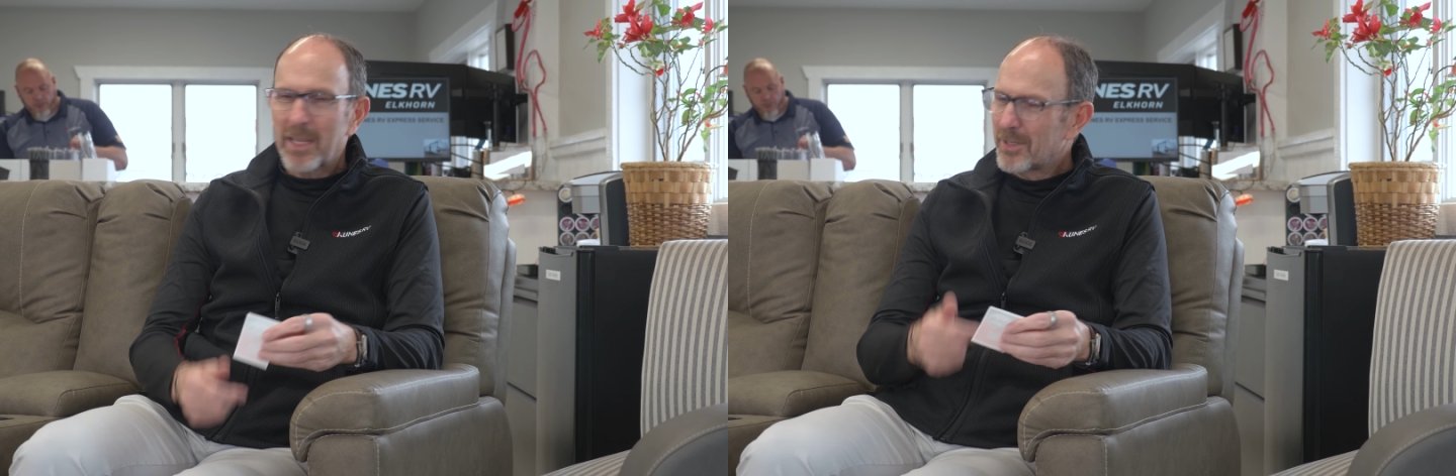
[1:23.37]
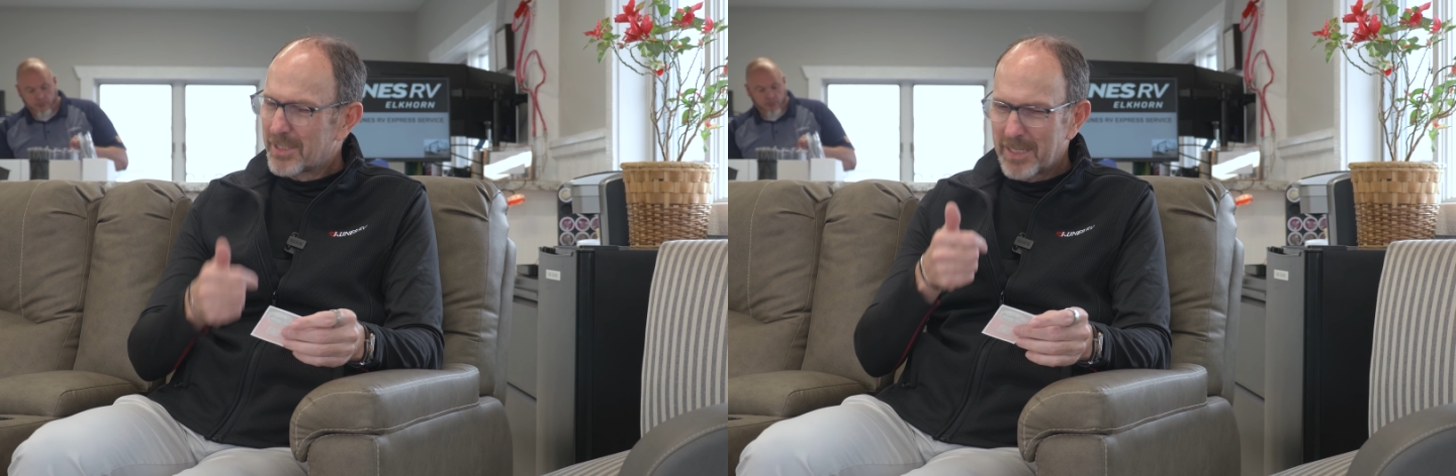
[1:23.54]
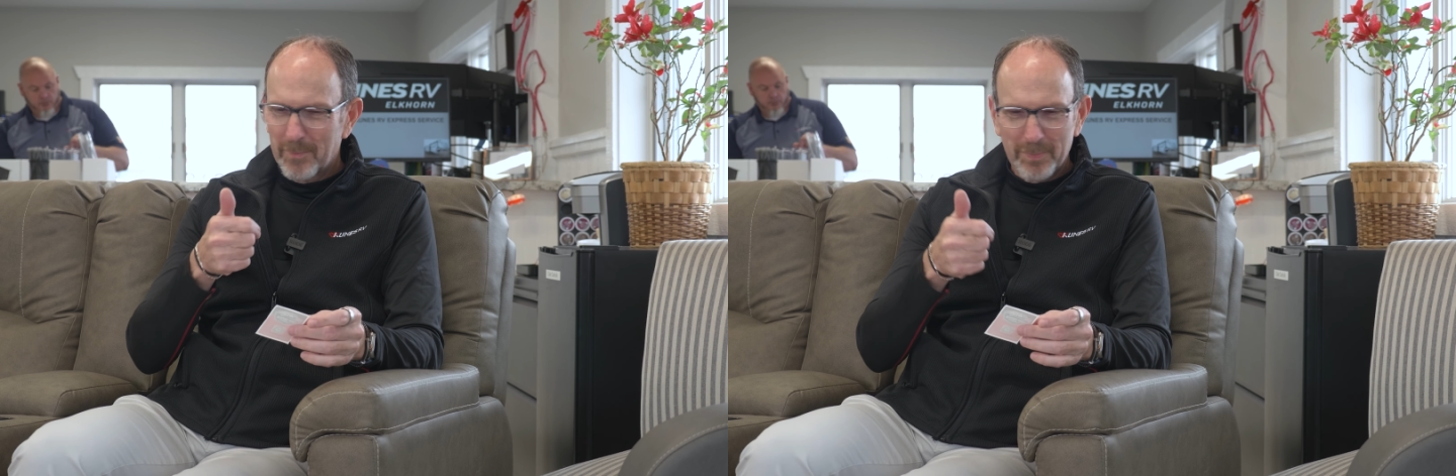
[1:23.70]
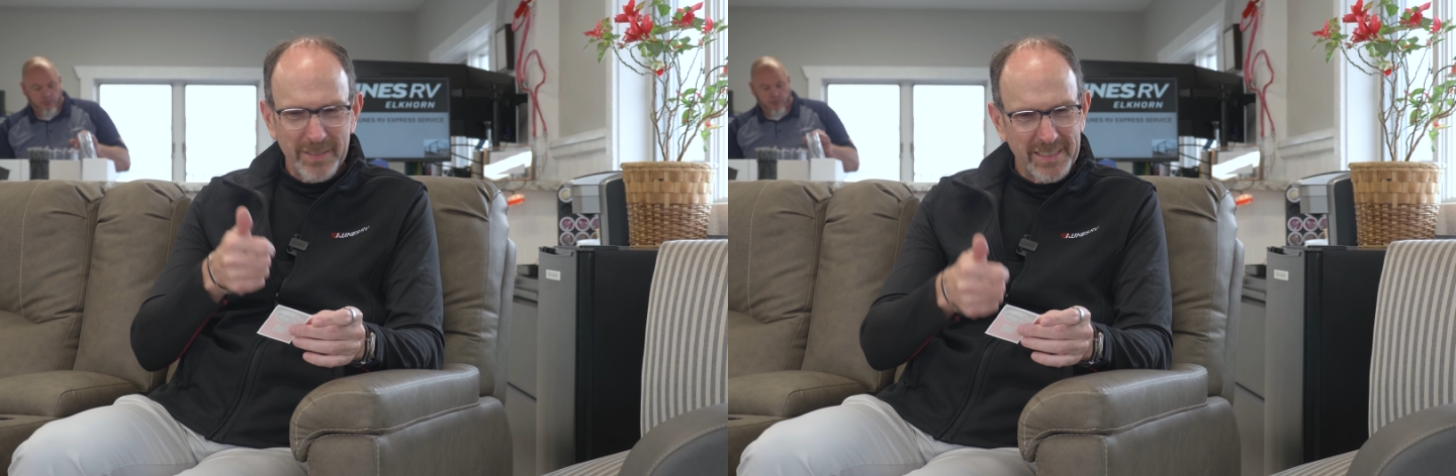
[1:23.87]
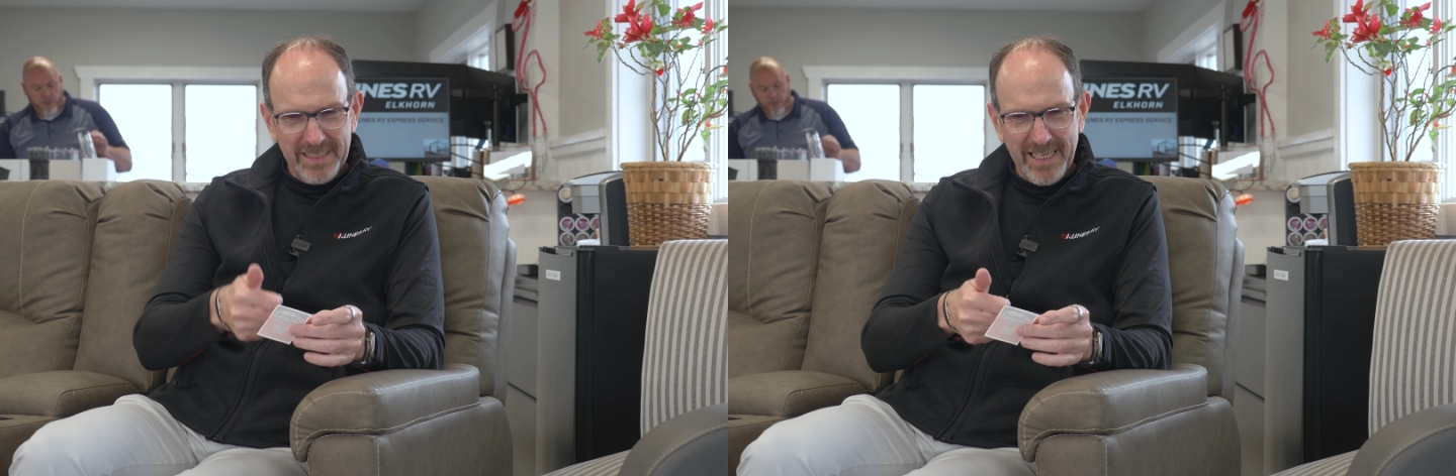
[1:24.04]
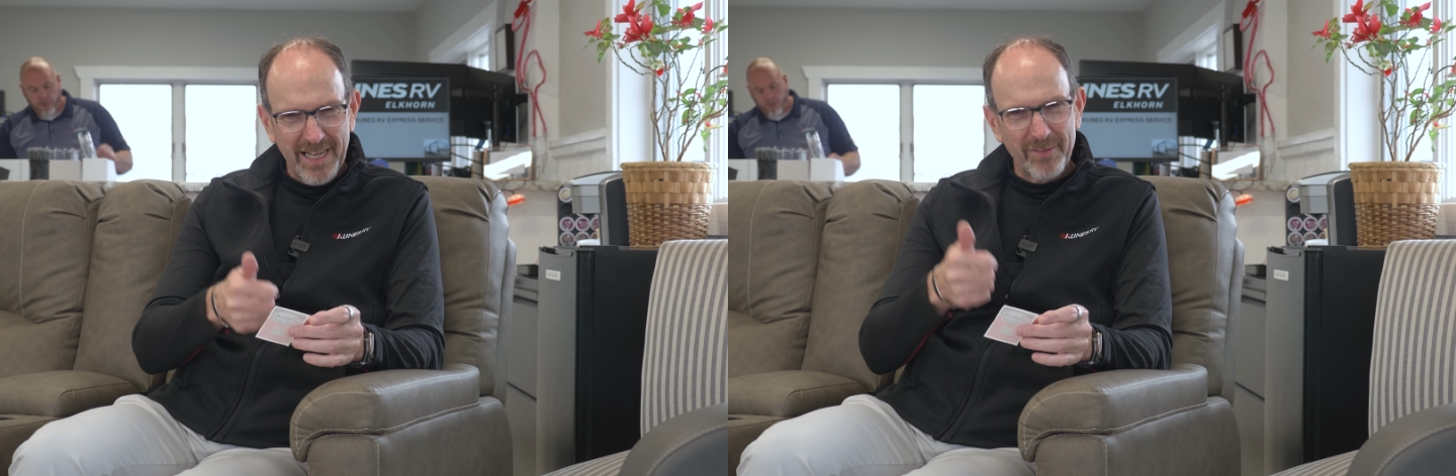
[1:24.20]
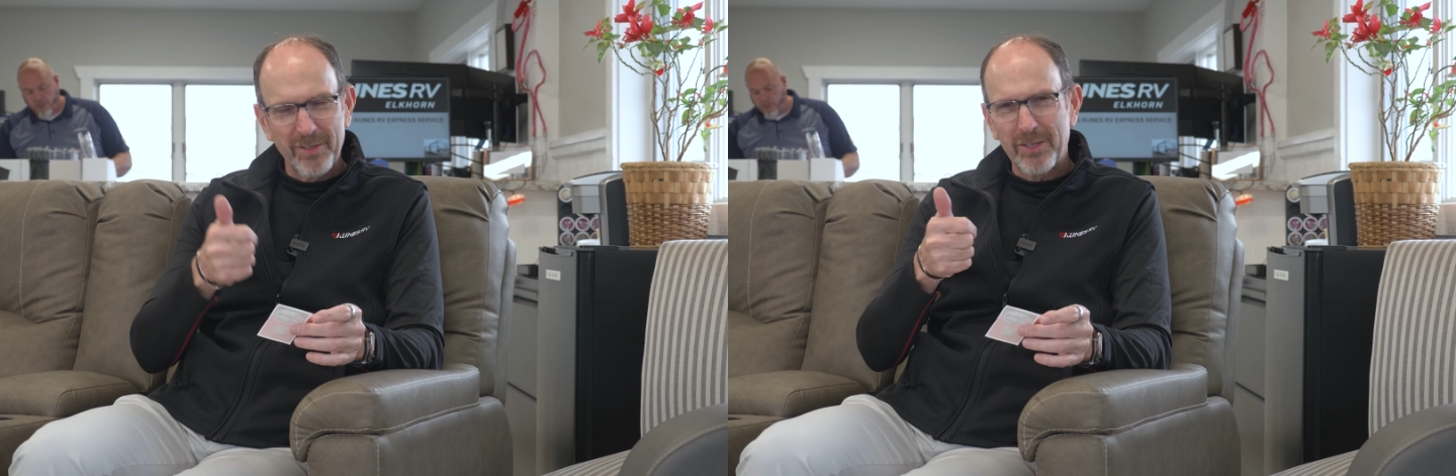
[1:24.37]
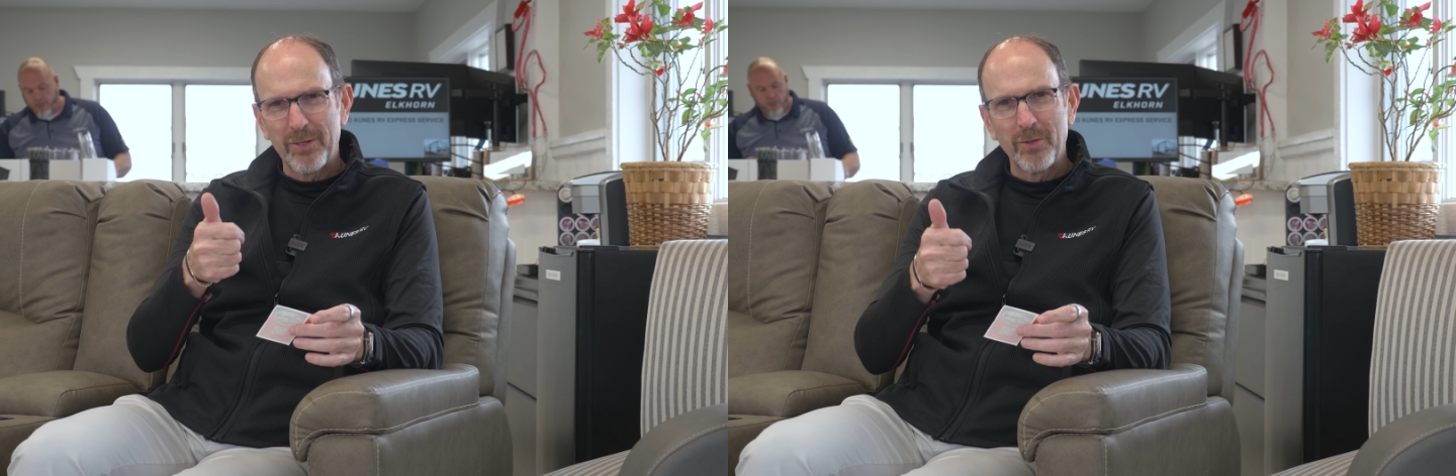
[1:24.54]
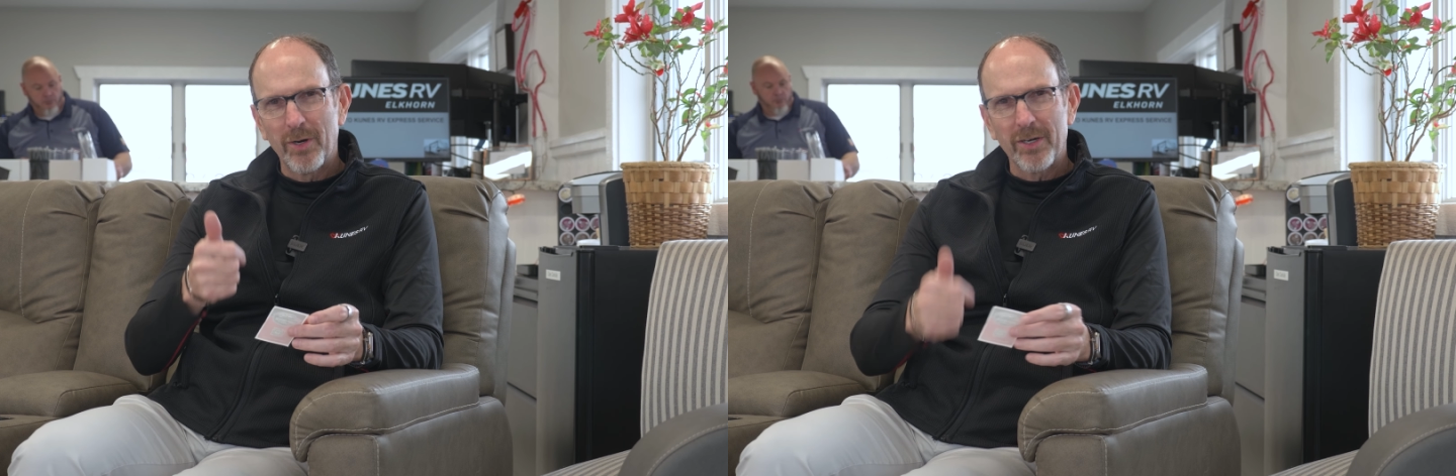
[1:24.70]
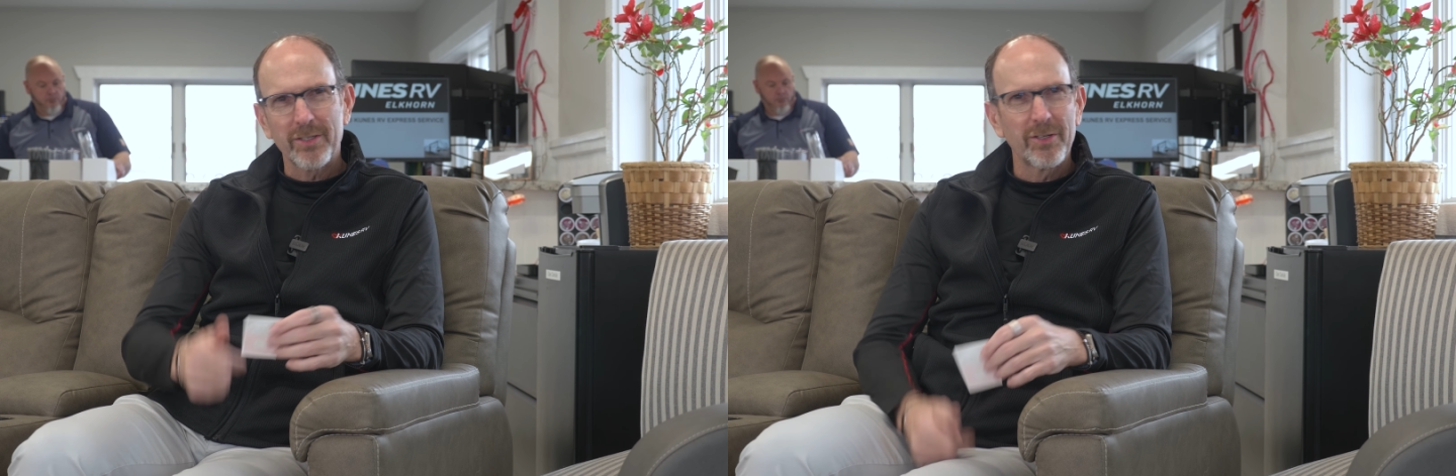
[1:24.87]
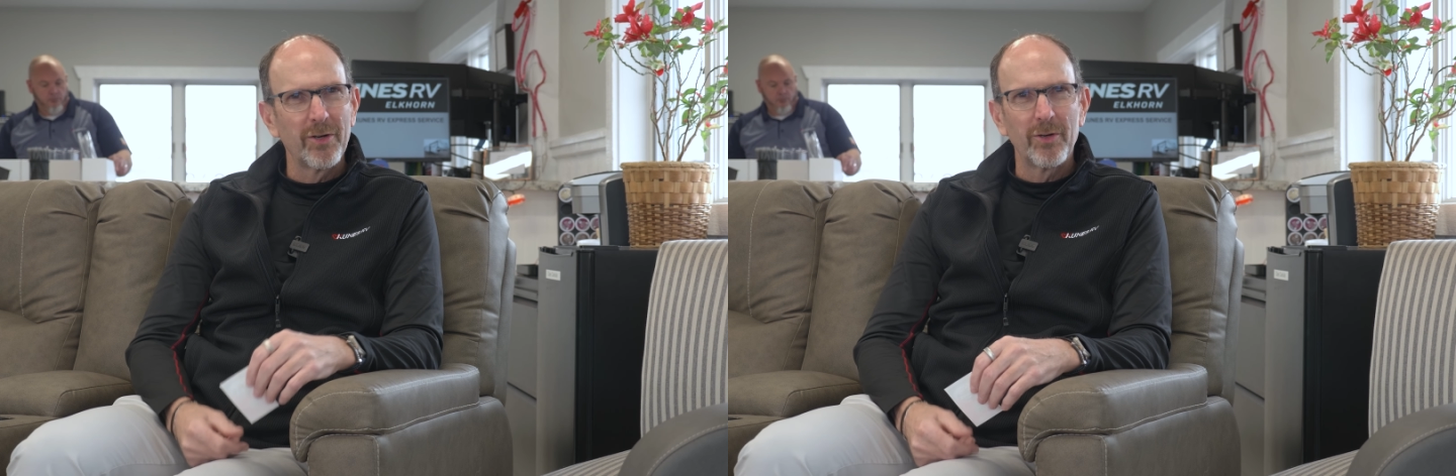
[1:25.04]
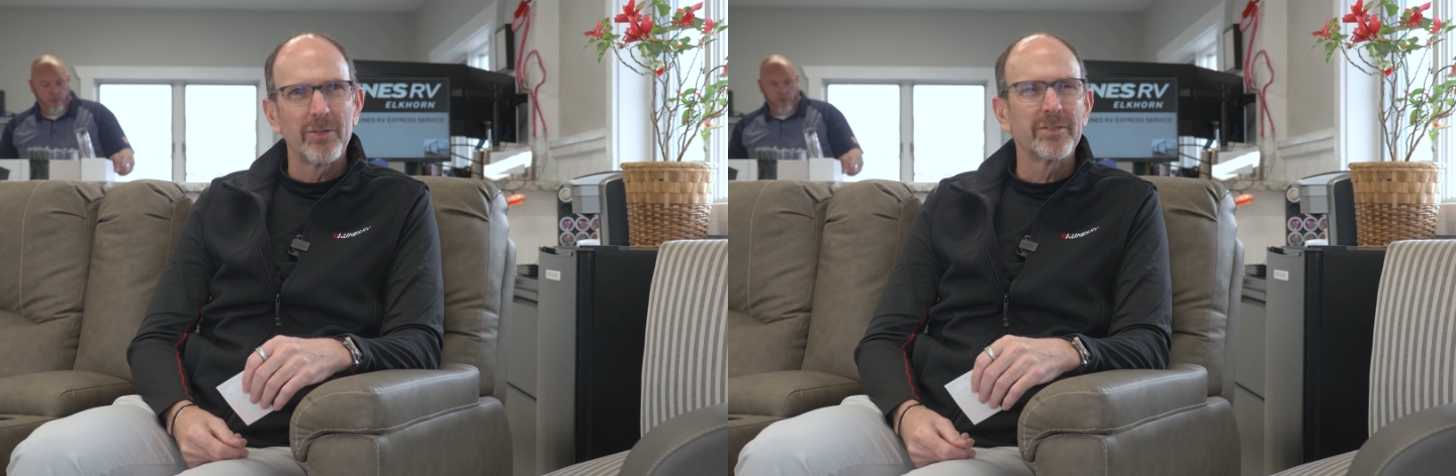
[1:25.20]
you simply scan the QR
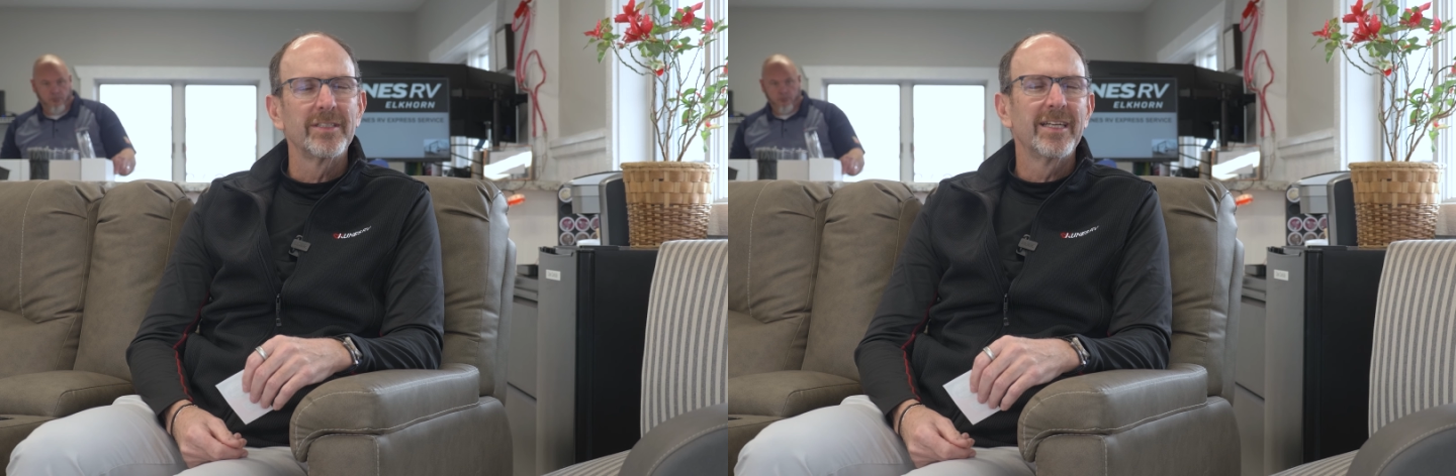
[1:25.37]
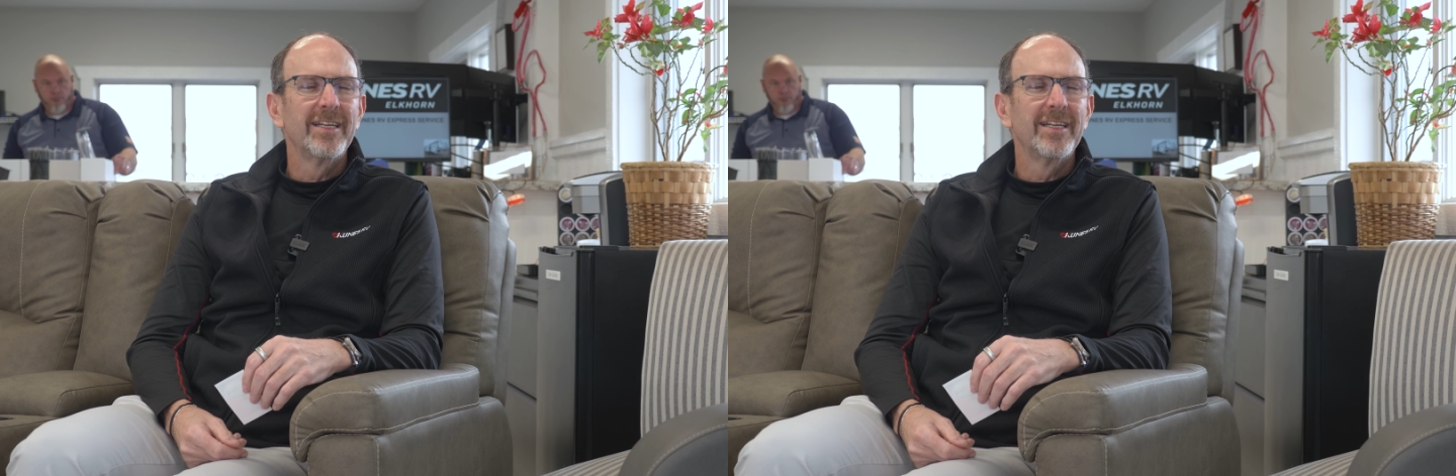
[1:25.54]
code